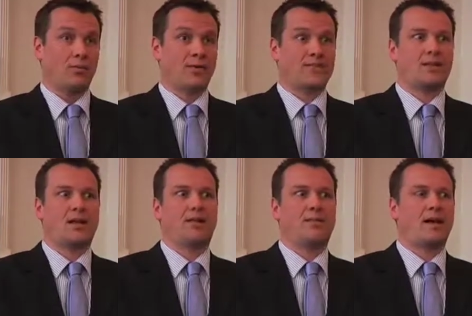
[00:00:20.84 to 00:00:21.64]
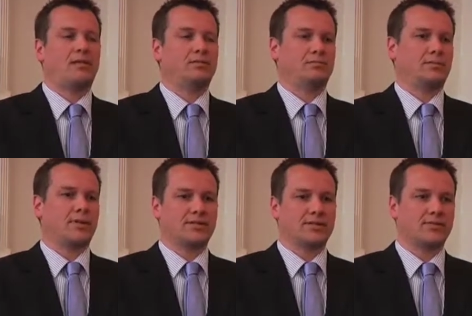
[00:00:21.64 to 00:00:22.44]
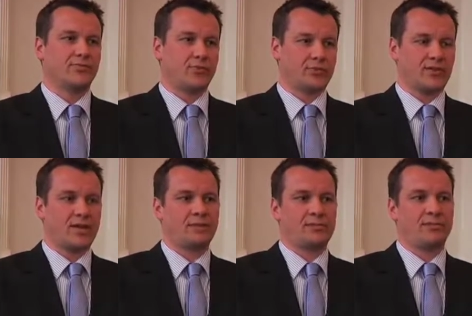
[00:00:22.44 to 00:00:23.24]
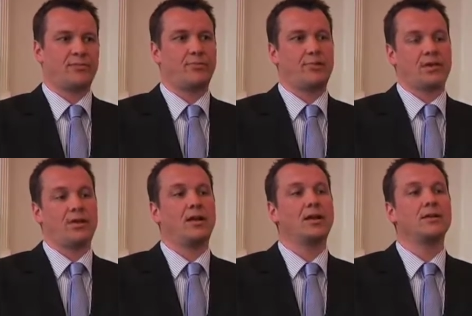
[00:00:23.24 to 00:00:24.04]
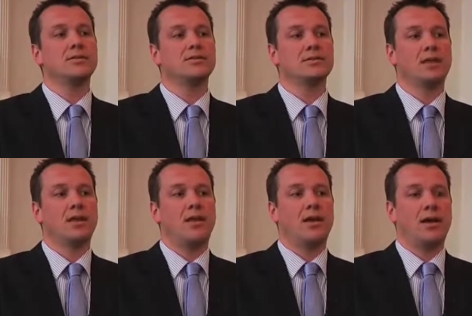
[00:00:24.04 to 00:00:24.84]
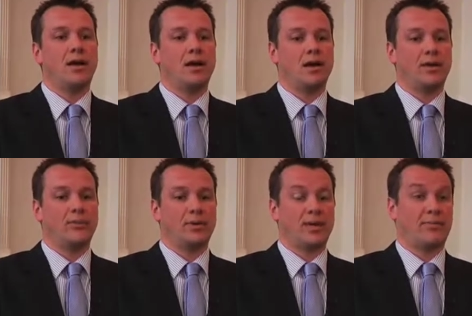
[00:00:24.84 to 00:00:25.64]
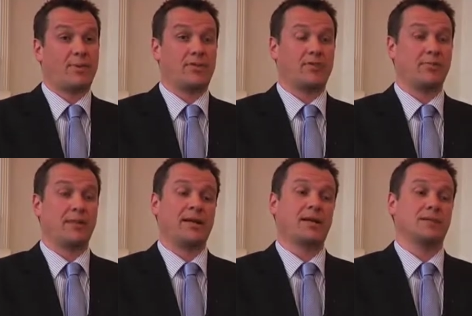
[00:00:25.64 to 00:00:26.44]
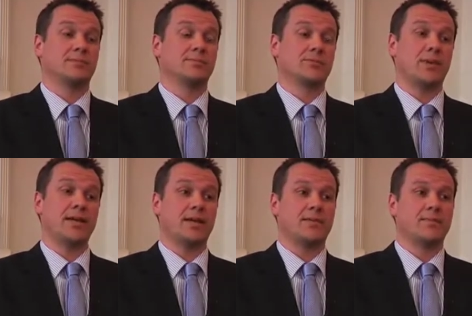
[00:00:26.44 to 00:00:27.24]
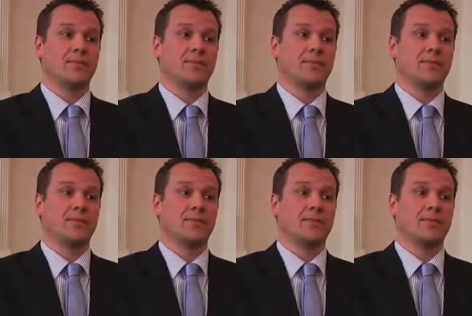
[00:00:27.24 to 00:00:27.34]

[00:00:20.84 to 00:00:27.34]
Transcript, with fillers: we sell about in excess of 40,000 different product lines. Uh, we have about 3 million customers a week.